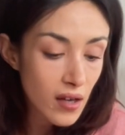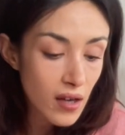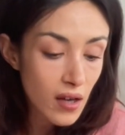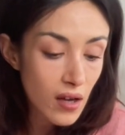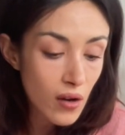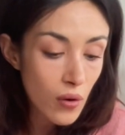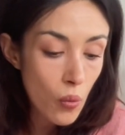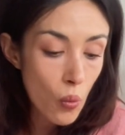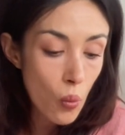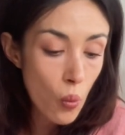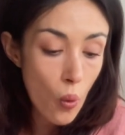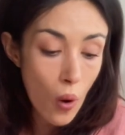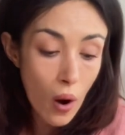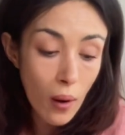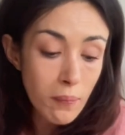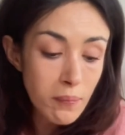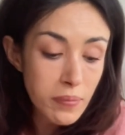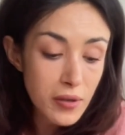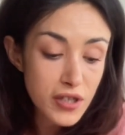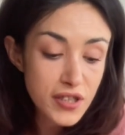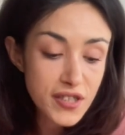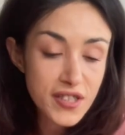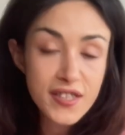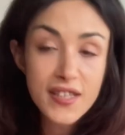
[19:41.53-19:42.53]
one
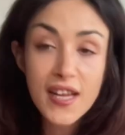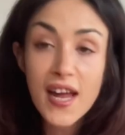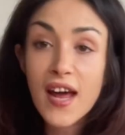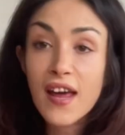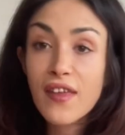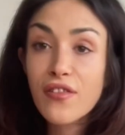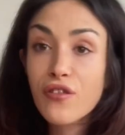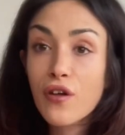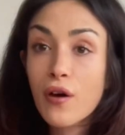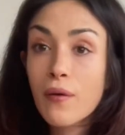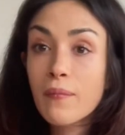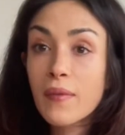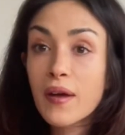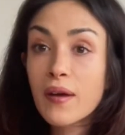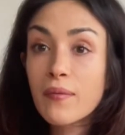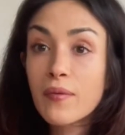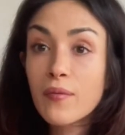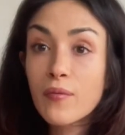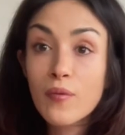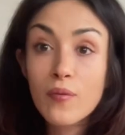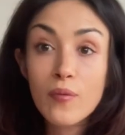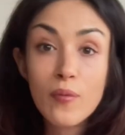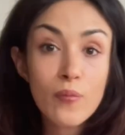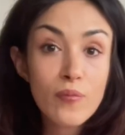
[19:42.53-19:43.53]
person that I thought
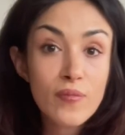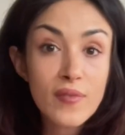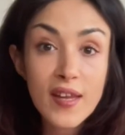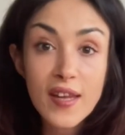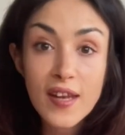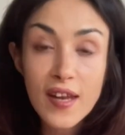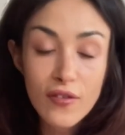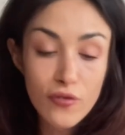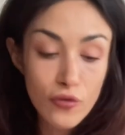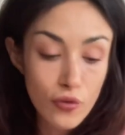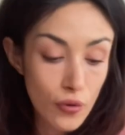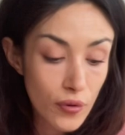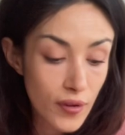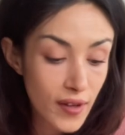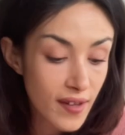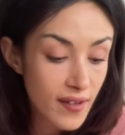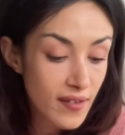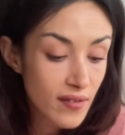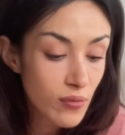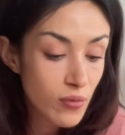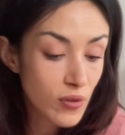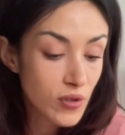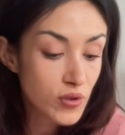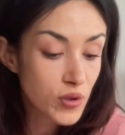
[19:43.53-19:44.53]
maybe didn't do
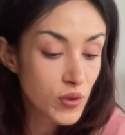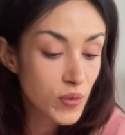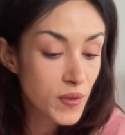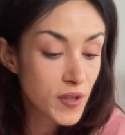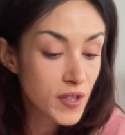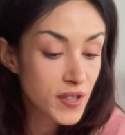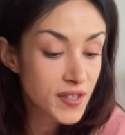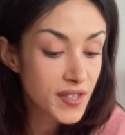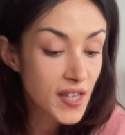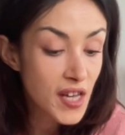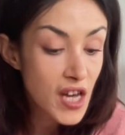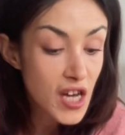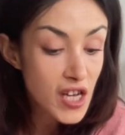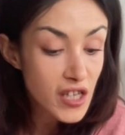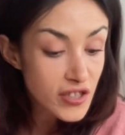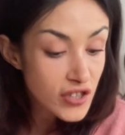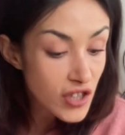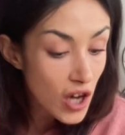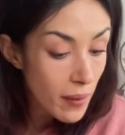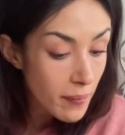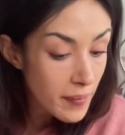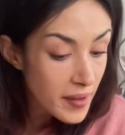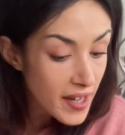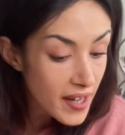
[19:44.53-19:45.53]
this, which was
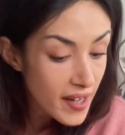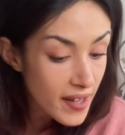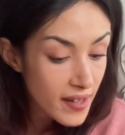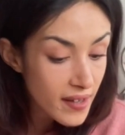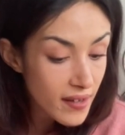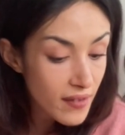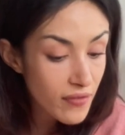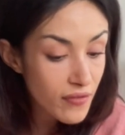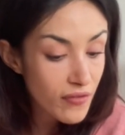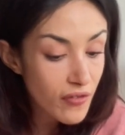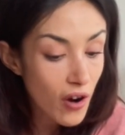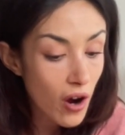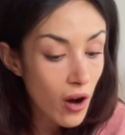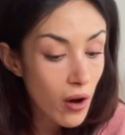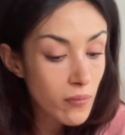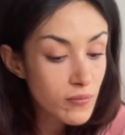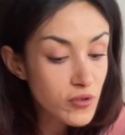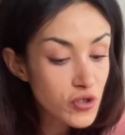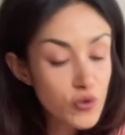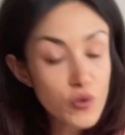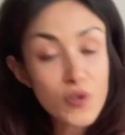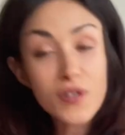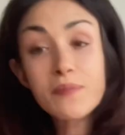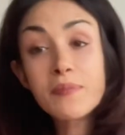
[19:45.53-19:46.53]
Dominic from
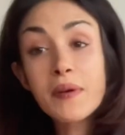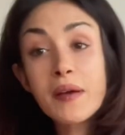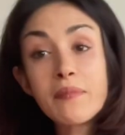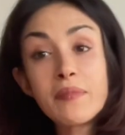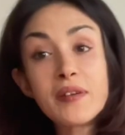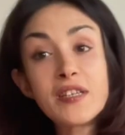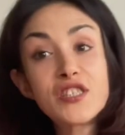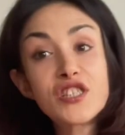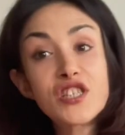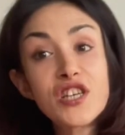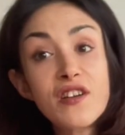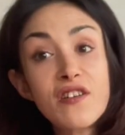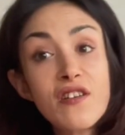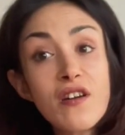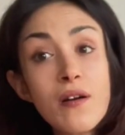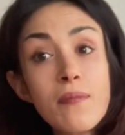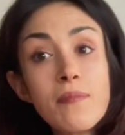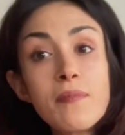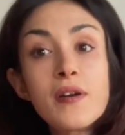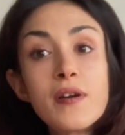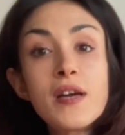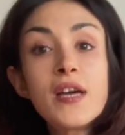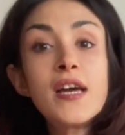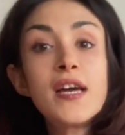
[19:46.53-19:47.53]
Sweet Baby Cherub.
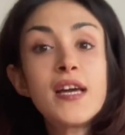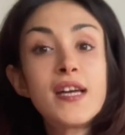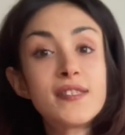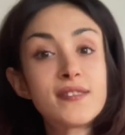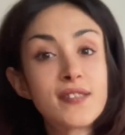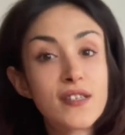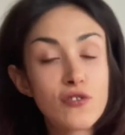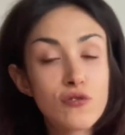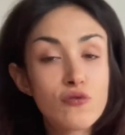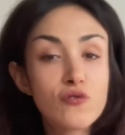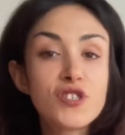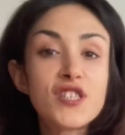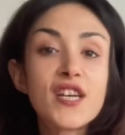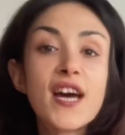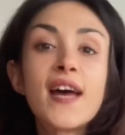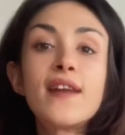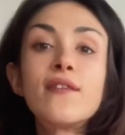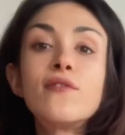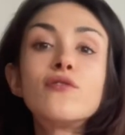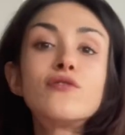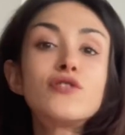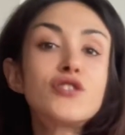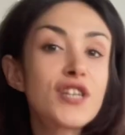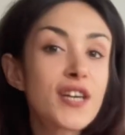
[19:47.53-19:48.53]
He's a new
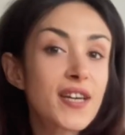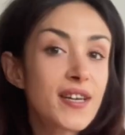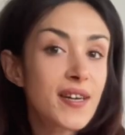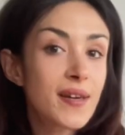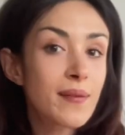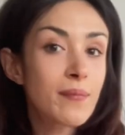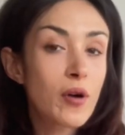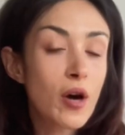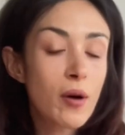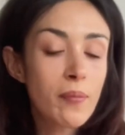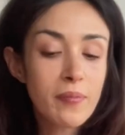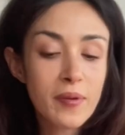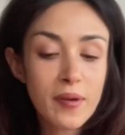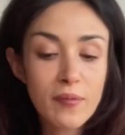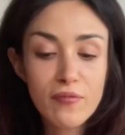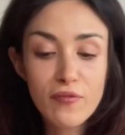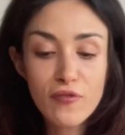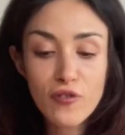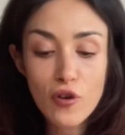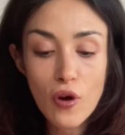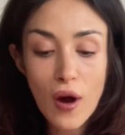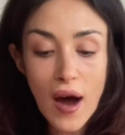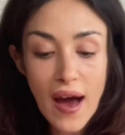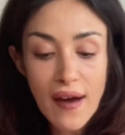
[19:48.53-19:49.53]
channel, check him out if you
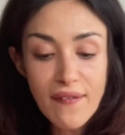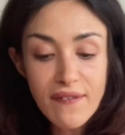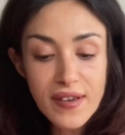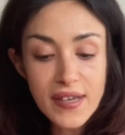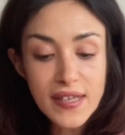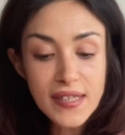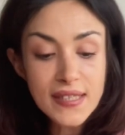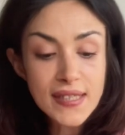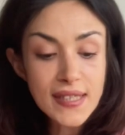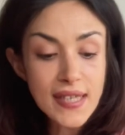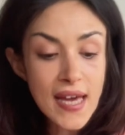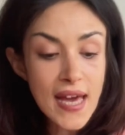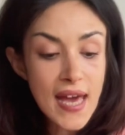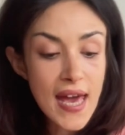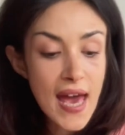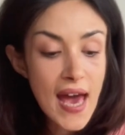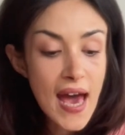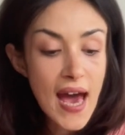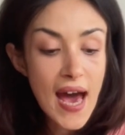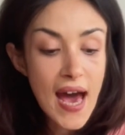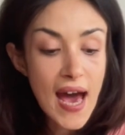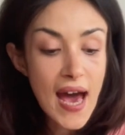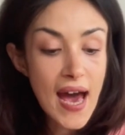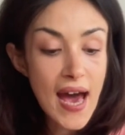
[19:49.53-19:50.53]
haven't.
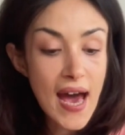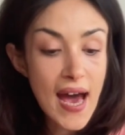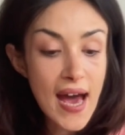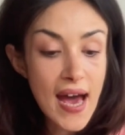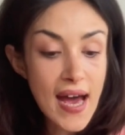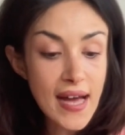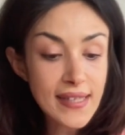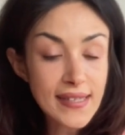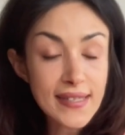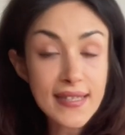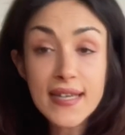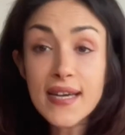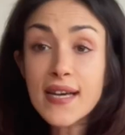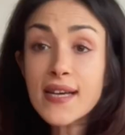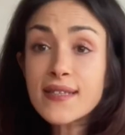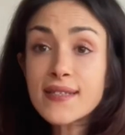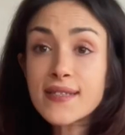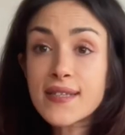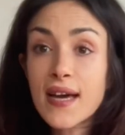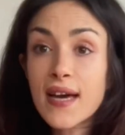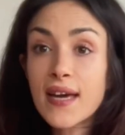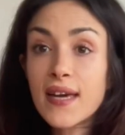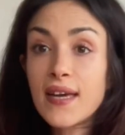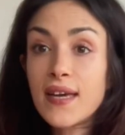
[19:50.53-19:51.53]
And yes,
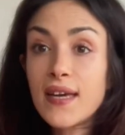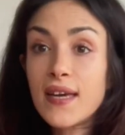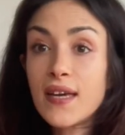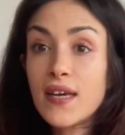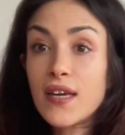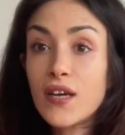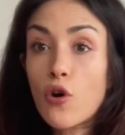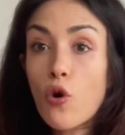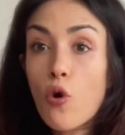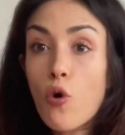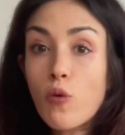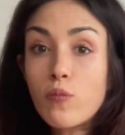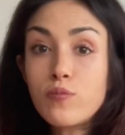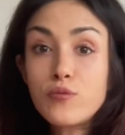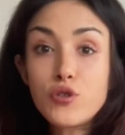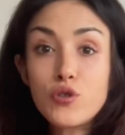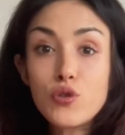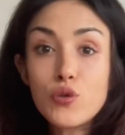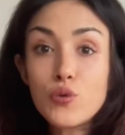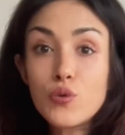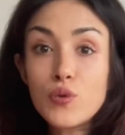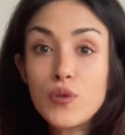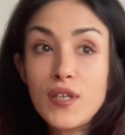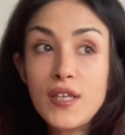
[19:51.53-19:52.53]
I hope
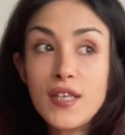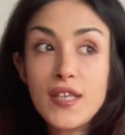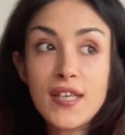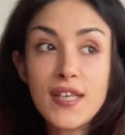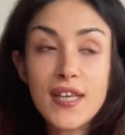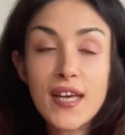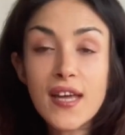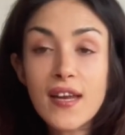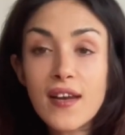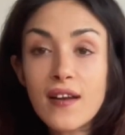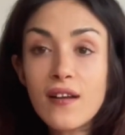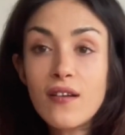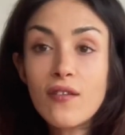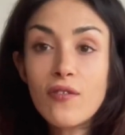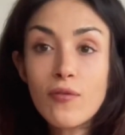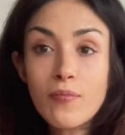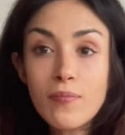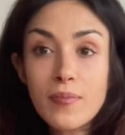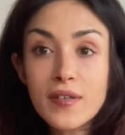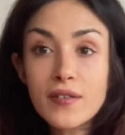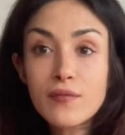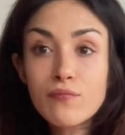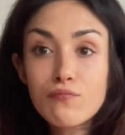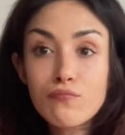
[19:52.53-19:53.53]
to get a little
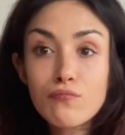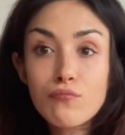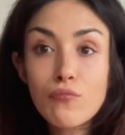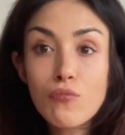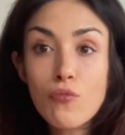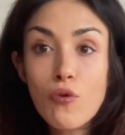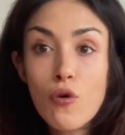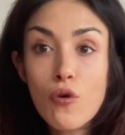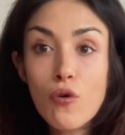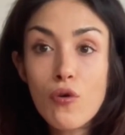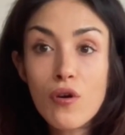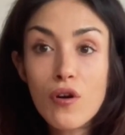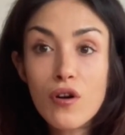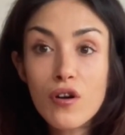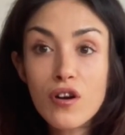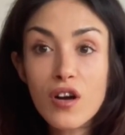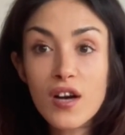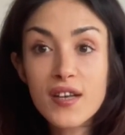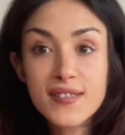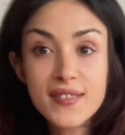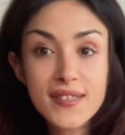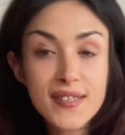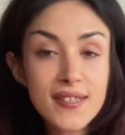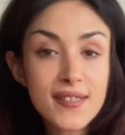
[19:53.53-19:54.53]
bit more
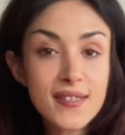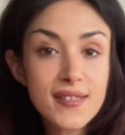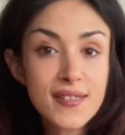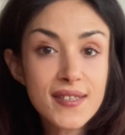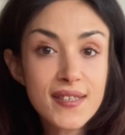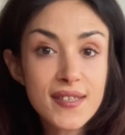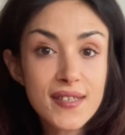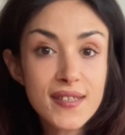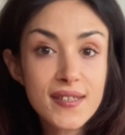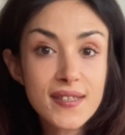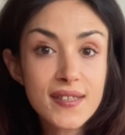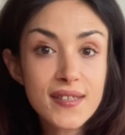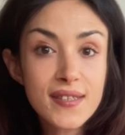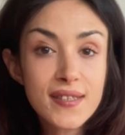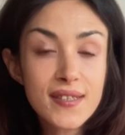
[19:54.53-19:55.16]
consistent